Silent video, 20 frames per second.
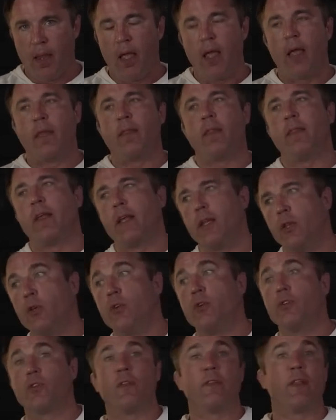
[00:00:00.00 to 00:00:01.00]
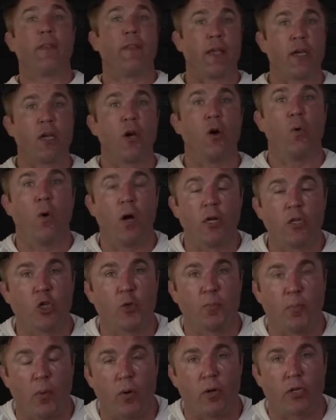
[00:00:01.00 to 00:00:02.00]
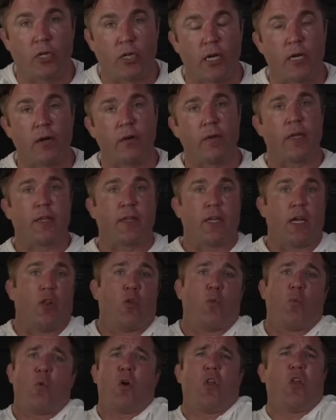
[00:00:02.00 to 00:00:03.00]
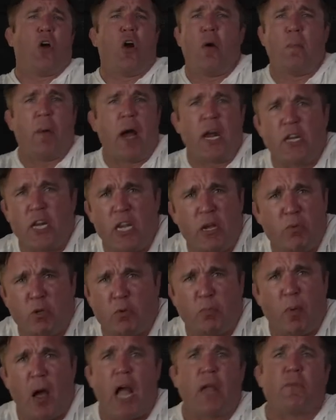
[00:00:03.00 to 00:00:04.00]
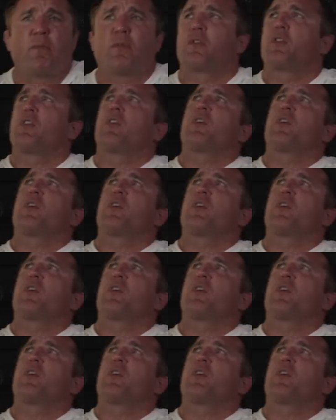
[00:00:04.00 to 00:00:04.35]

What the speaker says: and then they lose, and then they go on SportsCenter. They tell the world, oh, my knee was bad. I